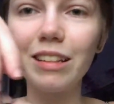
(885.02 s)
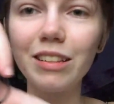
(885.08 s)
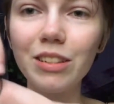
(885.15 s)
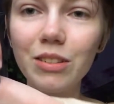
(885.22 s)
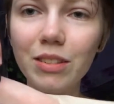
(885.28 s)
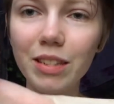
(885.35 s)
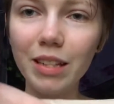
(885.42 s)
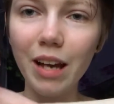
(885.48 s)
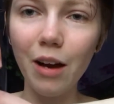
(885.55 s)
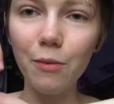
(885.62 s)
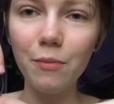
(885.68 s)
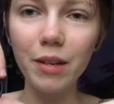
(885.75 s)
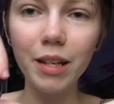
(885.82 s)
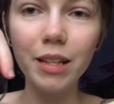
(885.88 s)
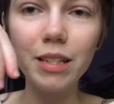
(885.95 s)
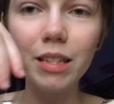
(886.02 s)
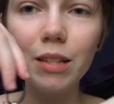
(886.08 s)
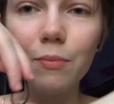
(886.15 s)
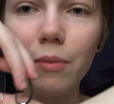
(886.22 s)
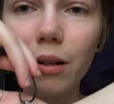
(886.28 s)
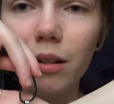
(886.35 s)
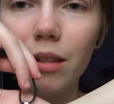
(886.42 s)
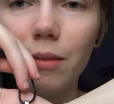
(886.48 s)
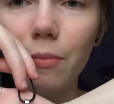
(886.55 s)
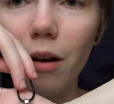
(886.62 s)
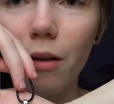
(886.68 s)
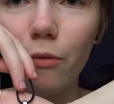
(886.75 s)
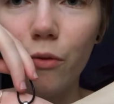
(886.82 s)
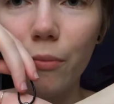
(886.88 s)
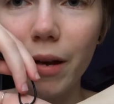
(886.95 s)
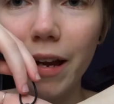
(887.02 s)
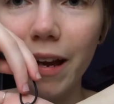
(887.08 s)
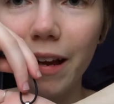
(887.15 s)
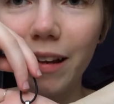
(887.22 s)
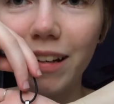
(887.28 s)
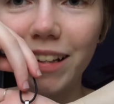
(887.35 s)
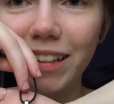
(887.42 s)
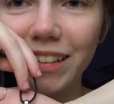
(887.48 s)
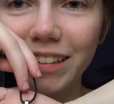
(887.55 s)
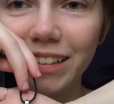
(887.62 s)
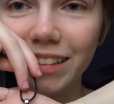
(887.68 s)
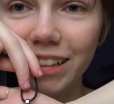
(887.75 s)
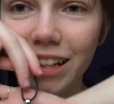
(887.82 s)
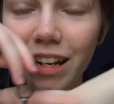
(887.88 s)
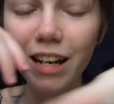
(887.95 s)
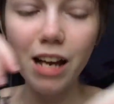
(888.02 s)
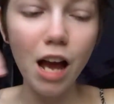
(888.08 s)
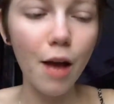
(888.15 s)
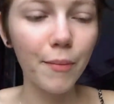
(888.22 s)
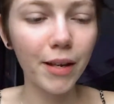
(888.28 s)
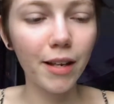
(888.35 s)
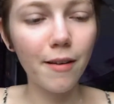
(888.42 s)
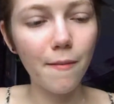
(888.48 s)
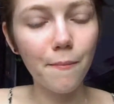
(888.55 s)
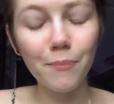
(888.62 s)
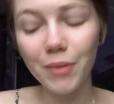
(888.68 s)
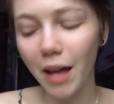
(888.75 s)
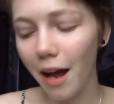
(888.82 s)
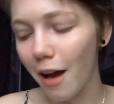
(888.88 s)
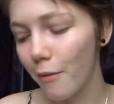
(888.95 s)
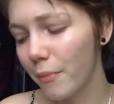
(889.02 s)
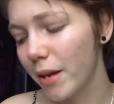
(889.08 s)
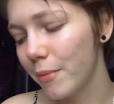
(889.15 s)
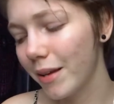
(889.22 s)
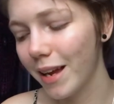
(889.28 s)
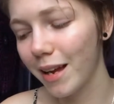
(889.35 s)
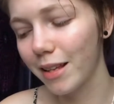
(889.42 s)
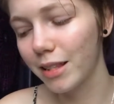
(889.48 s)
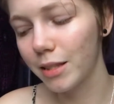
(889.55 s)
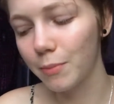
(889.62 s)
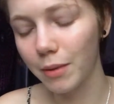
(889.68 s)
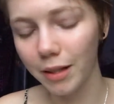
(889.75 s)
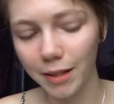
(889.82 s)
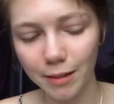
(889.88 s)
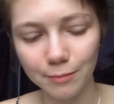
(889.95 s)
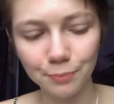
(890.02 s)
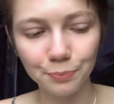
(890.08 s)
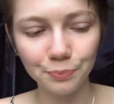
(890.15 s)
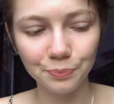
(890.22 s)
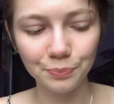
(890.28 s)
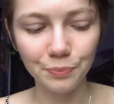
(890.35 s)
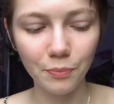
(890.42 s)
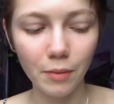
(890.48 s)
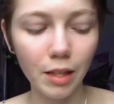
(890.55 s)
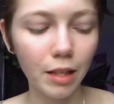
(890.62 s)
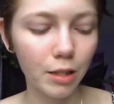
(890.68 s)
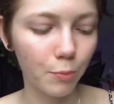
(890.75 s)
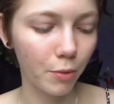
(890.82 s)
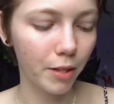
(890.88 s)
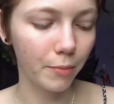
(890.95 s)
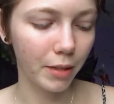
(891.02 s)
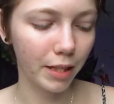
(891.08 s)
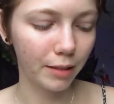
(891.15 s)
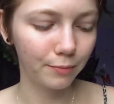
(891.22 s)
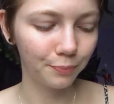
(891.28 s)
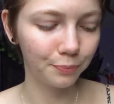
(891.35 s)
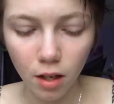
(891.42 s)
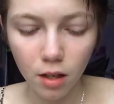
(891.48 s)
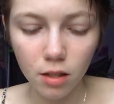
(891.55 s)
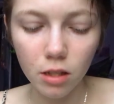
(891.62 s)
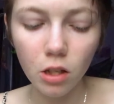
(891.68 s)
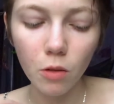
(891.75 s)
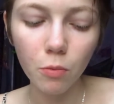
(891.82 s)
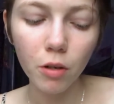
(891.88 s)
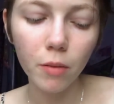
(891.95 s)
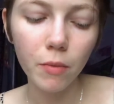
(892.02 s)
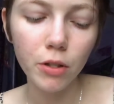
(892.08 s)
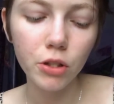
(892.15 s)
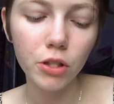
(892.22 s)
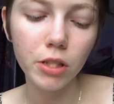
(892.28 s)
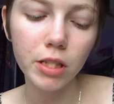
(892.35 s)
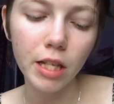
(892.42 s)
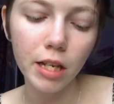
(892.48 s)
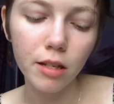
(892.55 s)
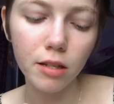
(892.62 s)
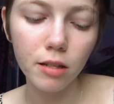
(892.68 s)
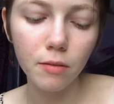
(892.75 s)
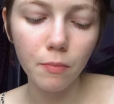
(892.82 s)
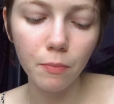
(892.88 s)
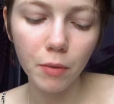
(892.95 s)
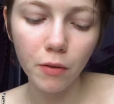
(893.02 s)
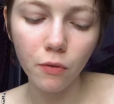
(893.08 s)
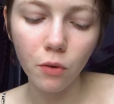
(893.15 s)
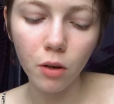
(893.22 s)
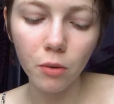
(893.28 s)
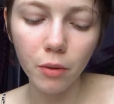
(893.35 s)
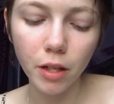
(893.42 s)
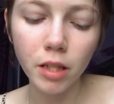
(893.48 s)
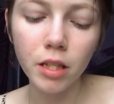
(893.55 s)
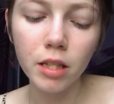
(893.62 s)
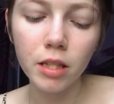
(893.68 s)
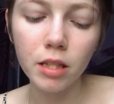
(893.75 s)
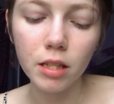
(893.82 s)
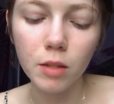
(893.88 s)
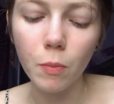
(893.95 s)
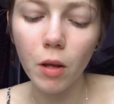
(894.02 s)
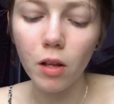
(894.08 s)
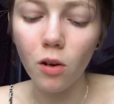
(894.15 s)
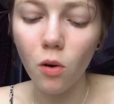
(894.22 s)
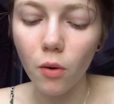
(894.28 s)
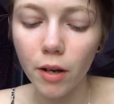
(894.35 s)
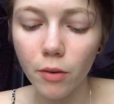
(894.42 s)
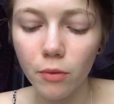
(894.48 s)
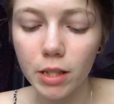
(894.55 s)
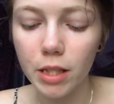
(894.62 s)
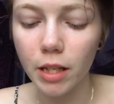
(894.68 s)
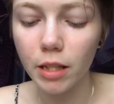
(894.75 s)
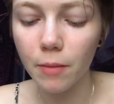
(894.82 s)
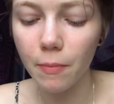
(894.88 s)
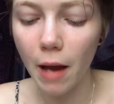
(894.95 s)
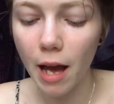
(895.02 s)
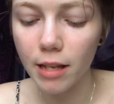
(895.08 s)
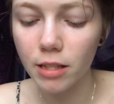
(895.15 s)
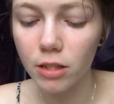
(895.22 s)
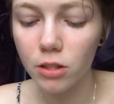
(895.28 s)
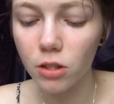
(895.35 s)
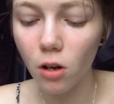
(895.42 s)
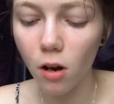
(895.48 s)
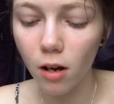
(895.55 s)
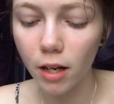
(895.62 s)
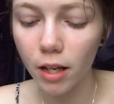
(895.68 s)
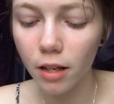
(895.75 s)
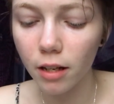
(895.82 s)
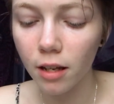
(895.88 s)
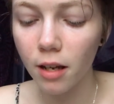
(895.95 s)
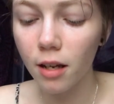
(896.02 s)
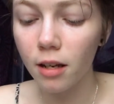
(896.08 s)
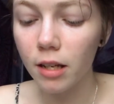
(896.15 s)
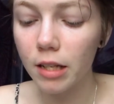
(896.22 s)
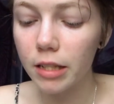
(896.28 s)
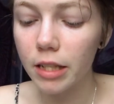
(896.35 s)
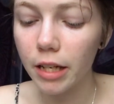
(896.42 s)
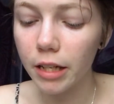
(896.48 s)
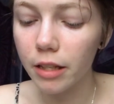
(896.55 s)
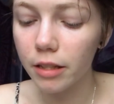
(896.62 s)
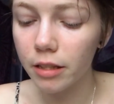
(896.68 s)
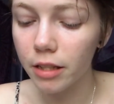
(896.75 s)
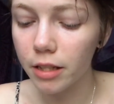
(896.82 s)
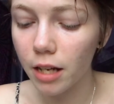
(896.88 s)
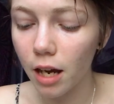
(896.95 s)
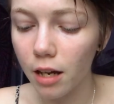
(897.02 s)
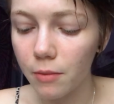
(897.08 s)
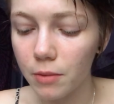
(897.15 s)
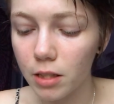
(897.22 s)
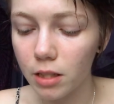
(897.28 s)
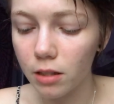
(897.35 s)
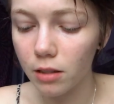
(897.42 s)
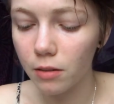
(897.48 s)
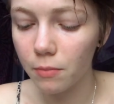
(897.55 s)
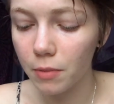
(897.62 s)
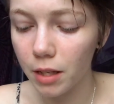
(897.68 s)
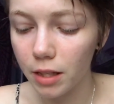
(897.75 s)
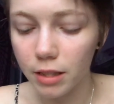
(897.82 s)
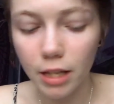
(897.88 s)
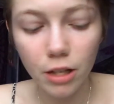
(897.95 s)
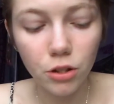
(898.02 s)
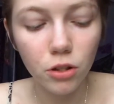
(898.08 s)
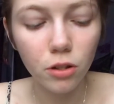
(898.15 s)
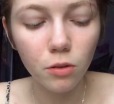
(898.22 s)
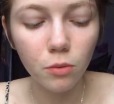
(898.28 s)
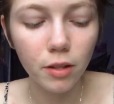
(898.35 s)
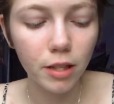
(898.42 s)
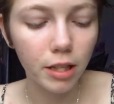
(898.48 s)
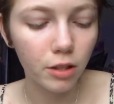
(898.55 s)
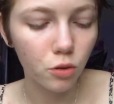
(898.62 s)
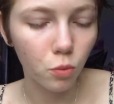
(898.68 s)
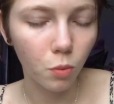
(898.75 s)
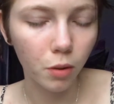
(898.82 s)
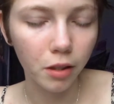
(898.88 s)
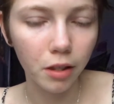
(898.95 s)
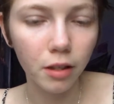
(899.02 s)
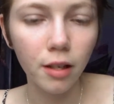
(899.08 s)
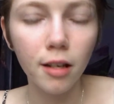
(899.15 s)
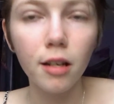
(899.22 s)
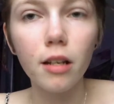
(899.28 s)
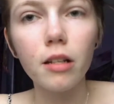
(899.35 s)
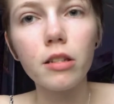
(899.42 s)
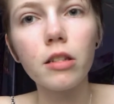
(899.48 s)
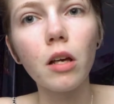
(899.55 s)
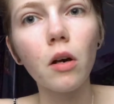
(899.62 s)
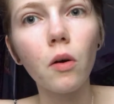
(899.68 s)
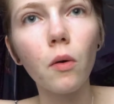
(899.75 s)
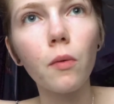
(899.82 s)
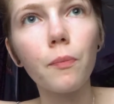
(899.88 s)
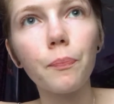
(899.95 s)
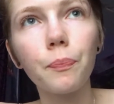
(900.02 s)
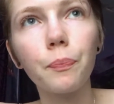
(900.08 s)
do you see how big it is compared to the palm of my hand? I mean, I have baby hands, but it's pretty big. So it pretty much just says, before wearing this spell coin, recite the passage on it, taking the time to be intentional with each word. So